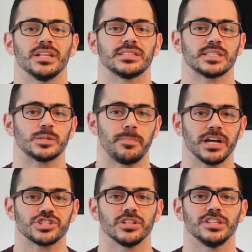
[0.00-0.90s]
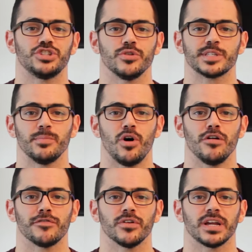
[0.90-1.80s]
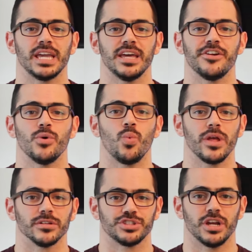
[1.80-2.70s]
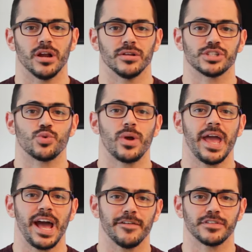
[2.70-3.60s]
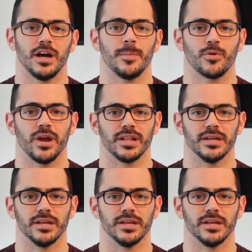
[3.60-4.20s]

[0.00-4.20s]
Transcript: it's especially too small for a kid in a wheelchair, so we have to upgrade